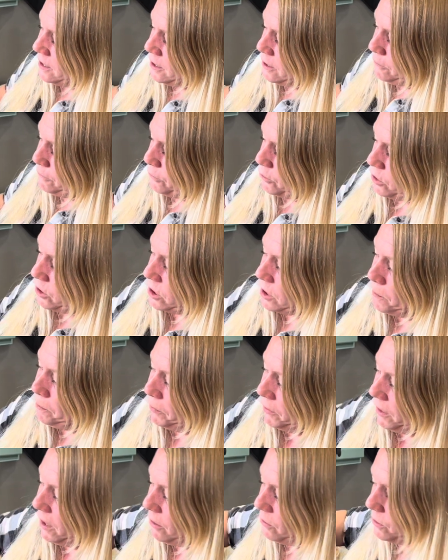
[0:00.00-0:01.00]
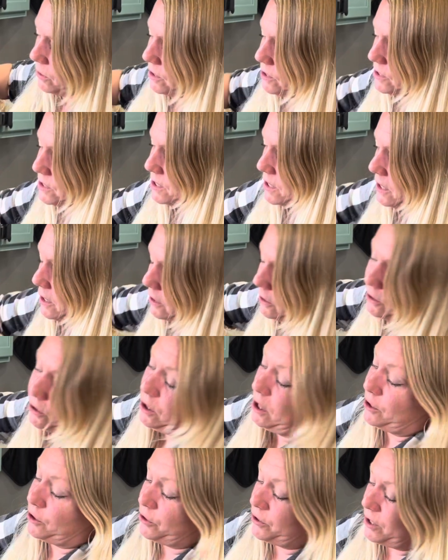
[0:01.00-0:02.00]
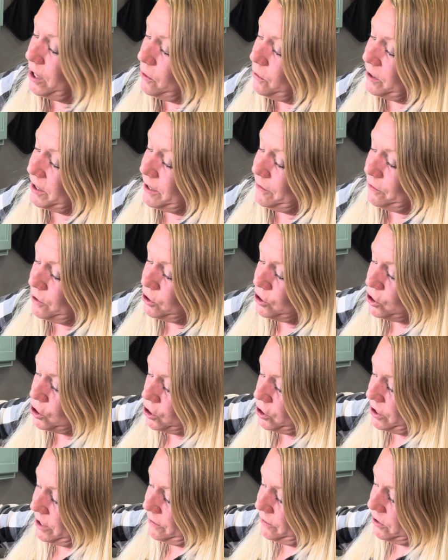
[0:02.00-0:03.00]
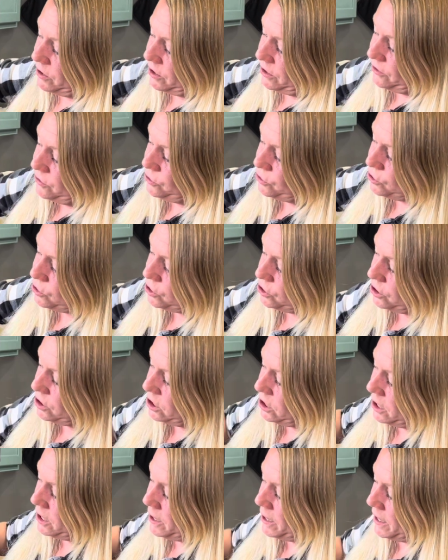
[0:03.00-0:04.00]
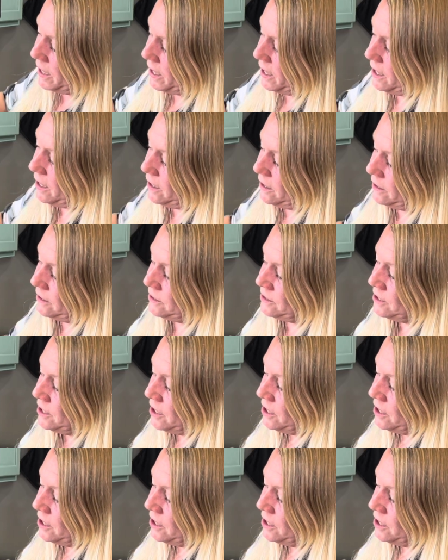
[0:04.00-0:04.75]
for a couple hours, a good hour. Give it a stir, give it another stir, and